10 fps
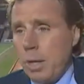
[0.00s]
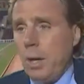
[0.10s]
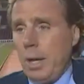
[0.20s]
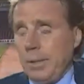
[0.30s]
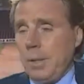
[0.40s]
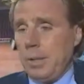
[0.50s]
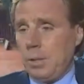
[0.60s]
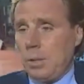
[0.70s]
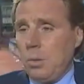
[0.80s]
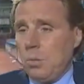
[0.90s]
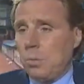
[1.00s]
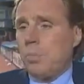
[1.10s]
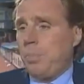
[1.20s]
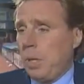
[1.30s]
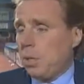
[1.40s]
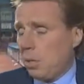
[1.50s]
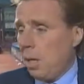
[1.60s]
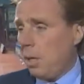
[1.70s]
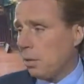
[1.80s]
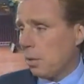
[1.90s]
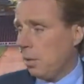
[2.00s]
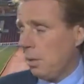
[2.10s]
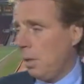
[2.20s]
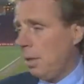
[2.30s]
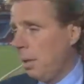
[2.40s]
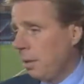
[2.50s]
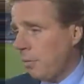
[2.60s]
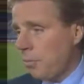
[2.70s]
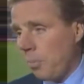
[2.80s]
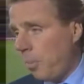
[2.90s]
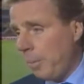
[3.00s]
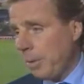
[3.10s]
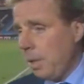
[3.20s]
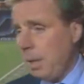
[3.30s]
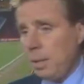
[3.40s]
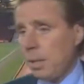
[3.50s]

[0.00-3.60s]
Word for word: They're like all big stars, and uh, they're rock bottom of the league.